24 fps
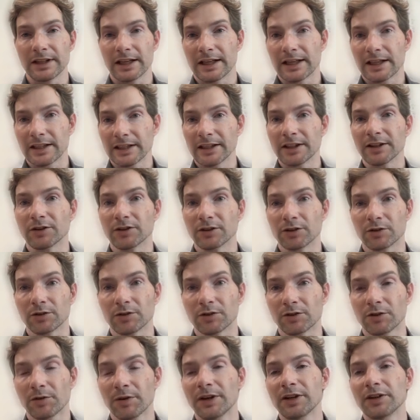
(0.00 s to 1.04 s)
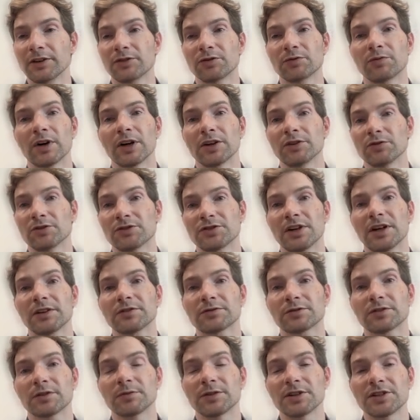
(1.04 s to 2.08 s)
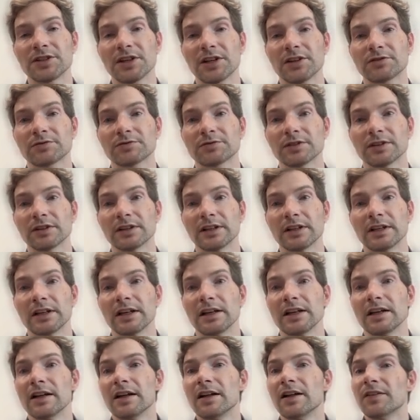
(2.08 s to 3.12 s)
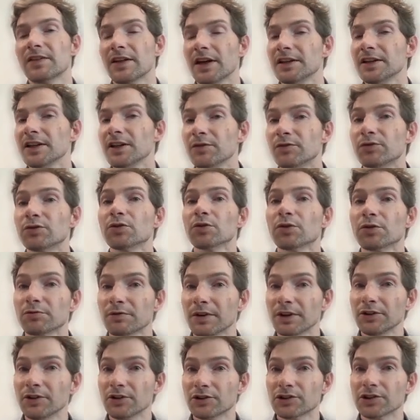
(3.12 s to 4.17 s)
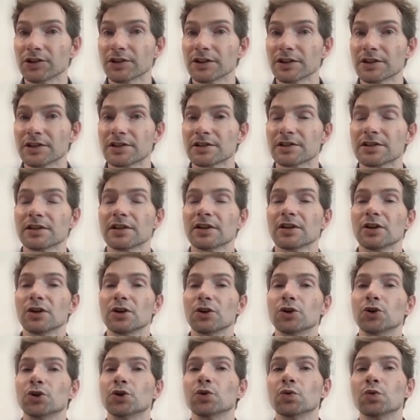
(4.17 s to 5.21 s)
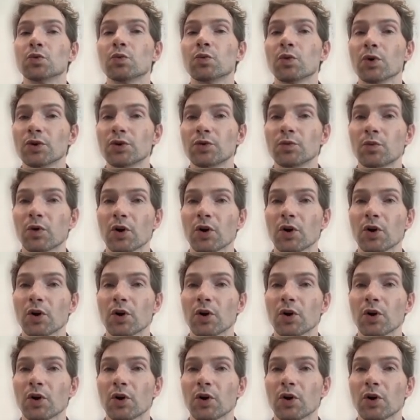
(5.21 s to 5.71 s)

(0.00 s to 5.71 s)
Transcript: like clear and concrete where you start from, etc., then if you're a reductionist, you would